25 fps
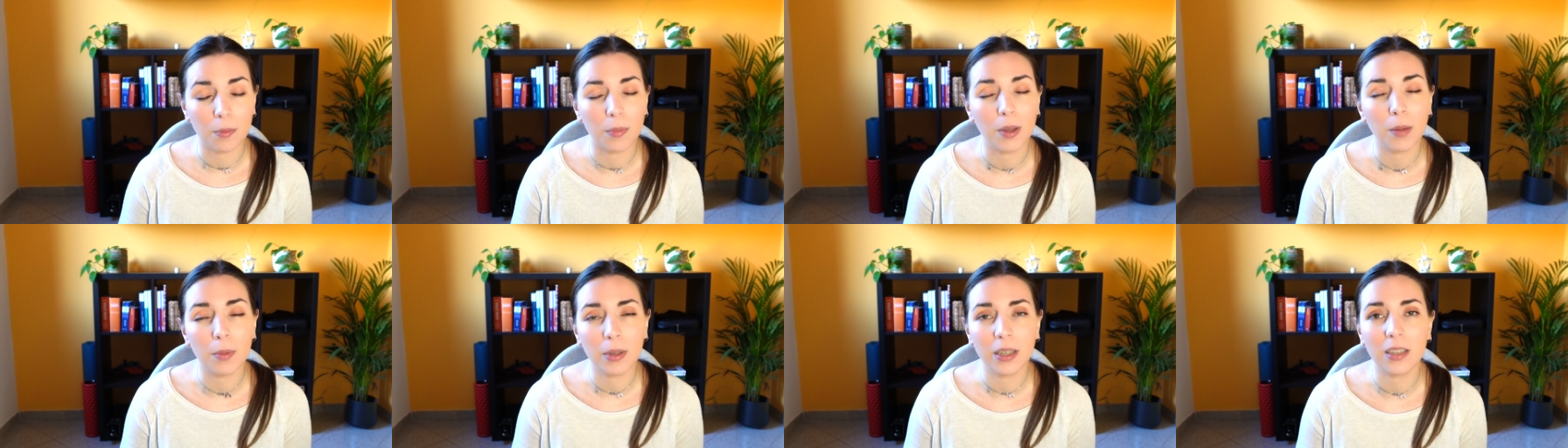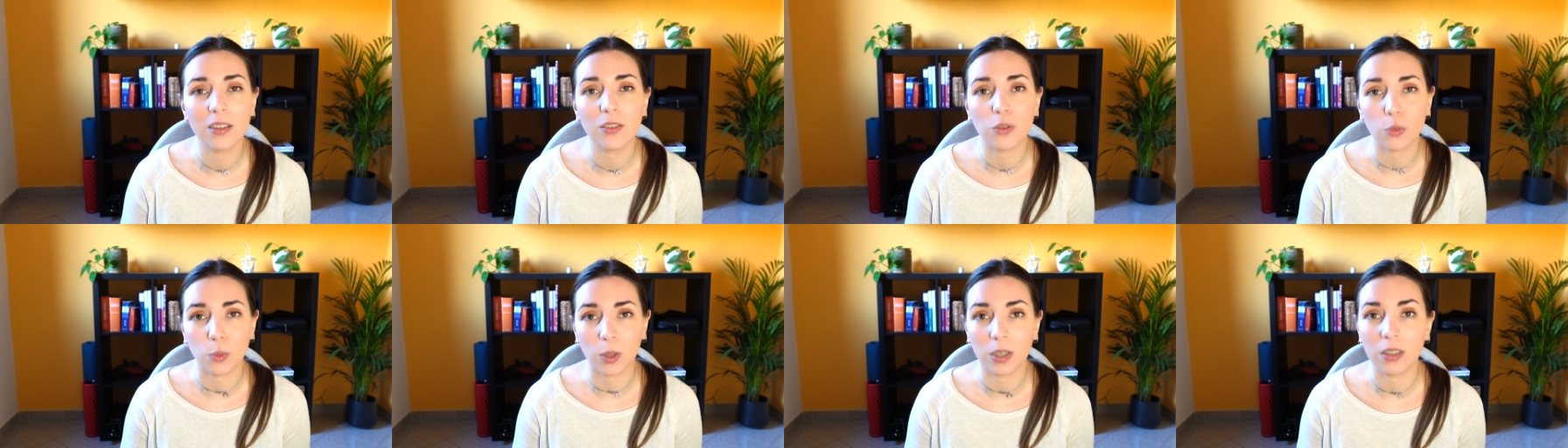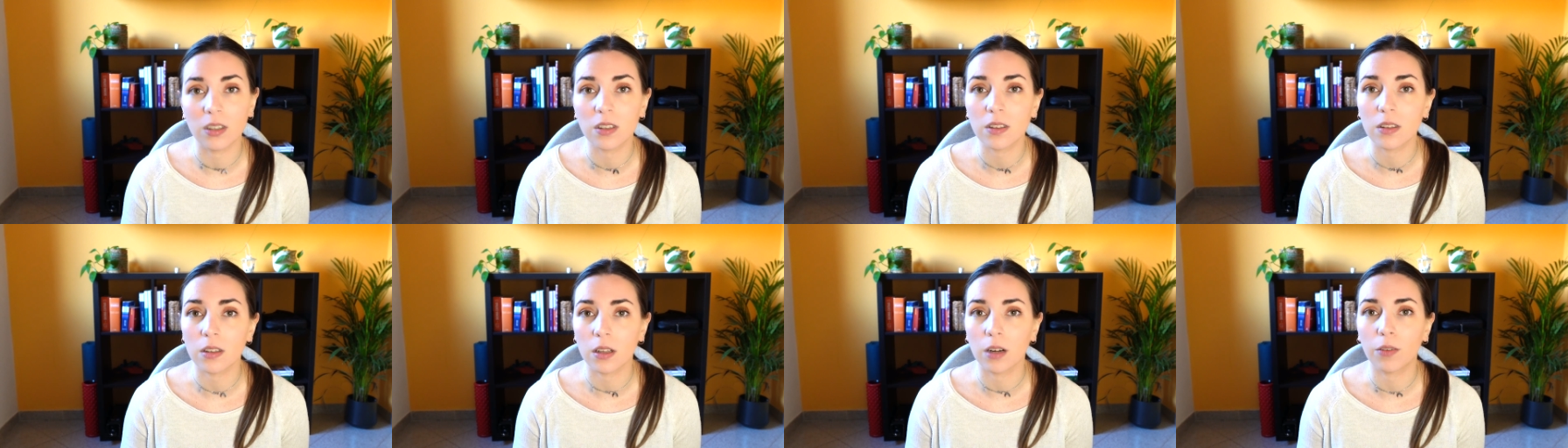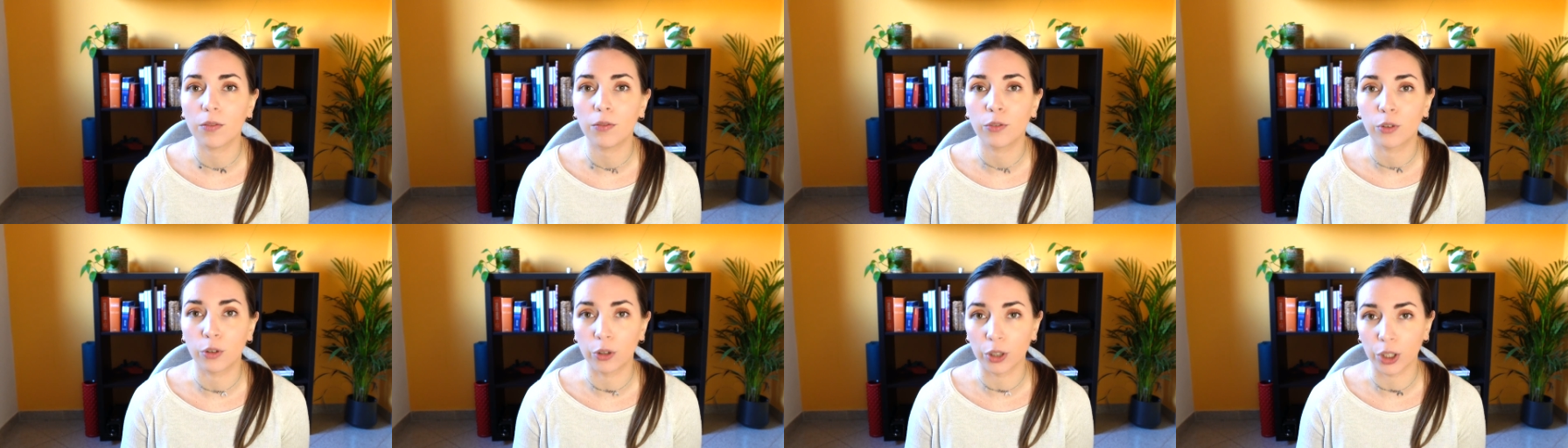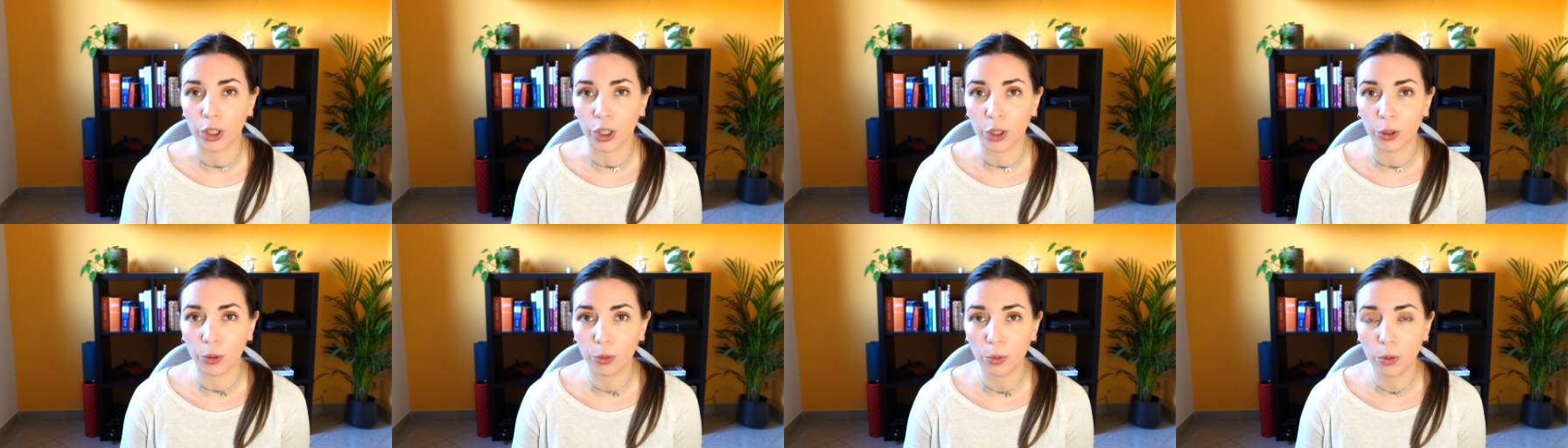maybe this one is not for
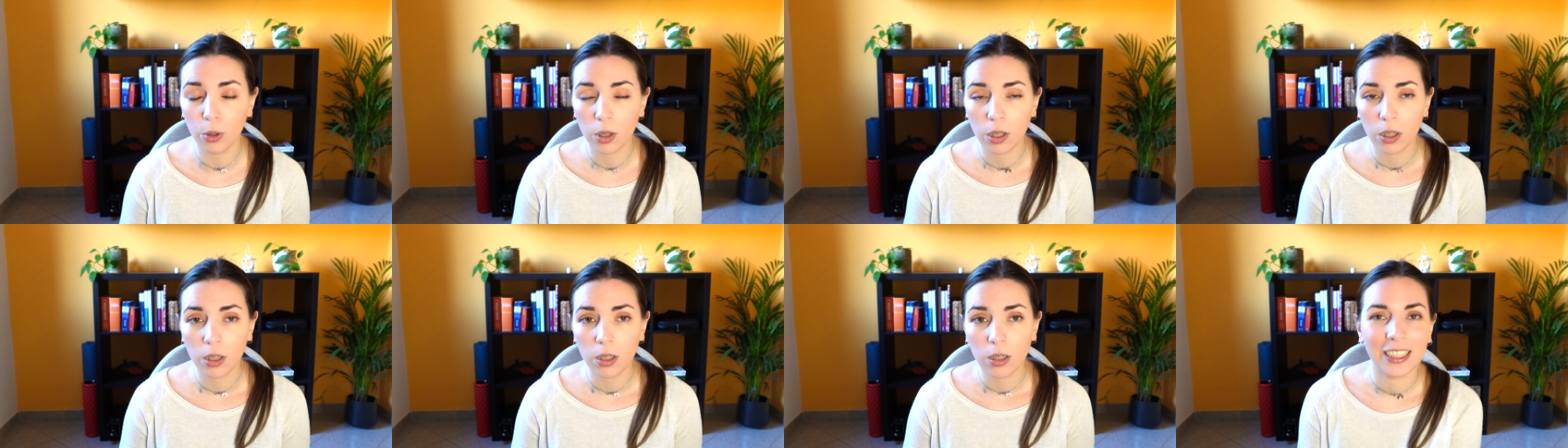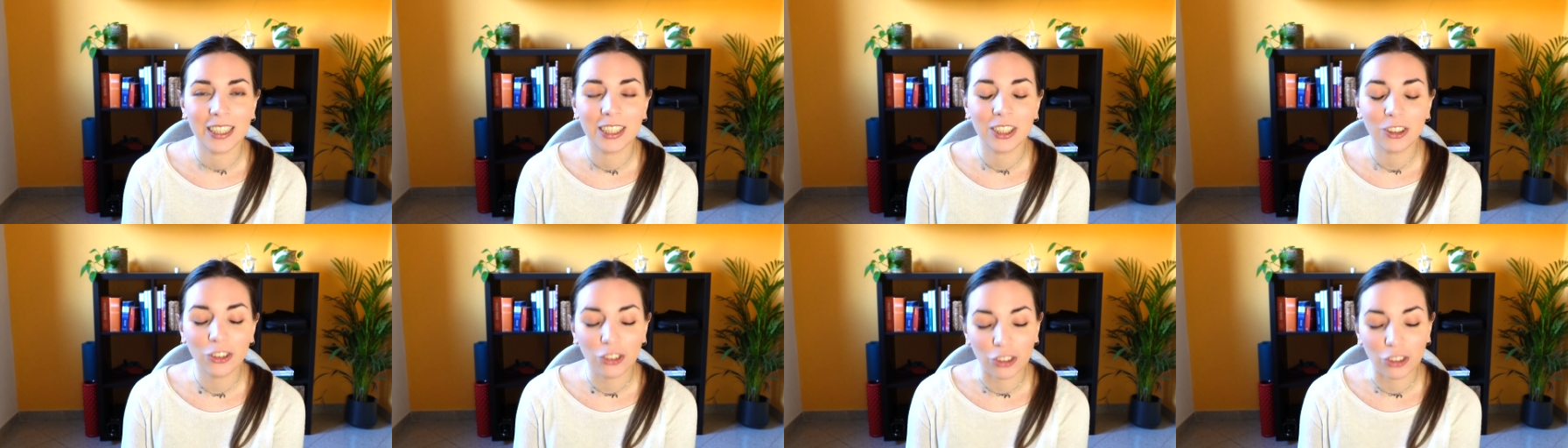you. In